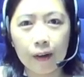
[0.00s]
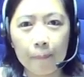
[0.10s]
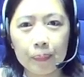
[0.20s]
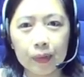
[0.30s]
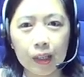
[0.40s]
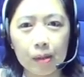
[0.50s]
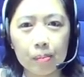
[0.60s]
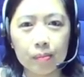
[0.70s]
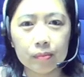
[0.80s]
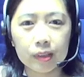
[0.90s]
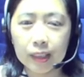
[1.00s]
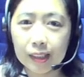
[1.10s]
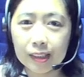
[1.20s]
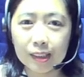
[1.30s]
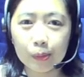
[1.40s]
Okay,
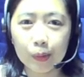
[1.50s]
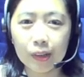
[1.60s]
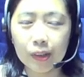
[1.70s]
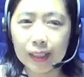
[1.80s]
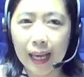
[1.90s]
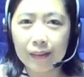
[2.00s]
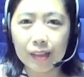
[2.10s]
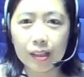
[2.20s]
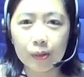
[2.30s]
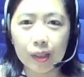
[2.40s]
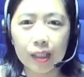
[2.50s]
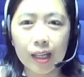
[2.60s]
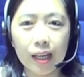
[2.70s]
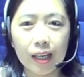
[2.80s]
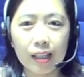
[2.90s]
since we don't have that one,
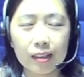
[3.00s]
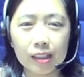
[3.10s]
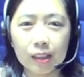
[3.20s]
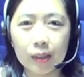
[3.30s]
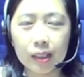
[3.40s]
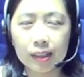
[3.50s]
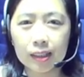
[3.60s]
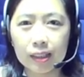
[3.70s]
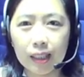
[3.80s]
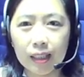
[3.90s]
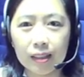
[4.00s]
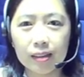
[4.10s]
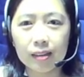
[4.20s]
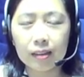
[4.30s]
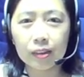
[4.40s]
and this one is
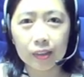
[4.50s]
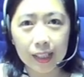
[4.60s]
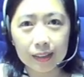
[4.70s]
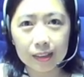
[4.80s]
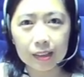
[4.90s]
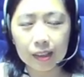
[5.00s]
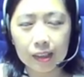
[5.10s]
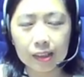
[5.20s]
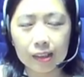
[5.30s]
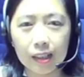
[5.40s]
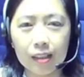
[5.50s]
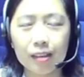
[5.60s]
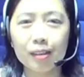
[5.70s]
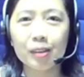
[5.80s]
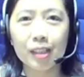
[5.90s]
incorrectly
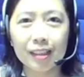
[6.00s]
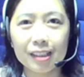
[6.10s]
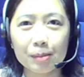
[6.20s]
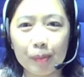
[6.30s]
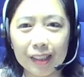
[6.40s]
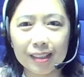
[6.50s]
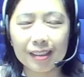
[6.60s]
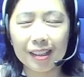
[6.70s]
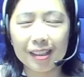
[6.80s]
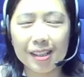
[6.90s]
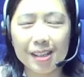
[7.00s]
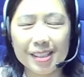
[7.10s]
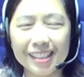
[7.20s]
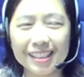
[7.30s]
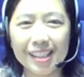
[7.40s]
spelled.
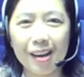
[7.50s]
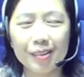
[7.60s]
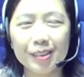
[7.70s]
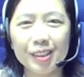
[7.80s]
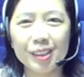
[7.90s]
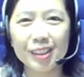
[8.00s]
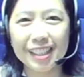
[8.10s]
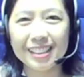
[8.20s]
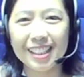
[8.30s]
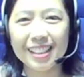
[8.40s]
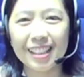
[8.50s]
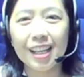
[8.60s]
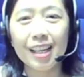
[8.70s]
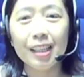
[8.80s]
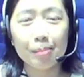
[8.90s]
Yes, how should I say that?
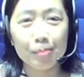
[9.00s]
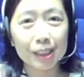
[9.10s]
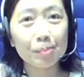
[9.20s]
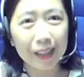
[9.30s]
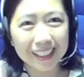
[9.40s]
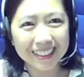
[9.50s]
Misspelled.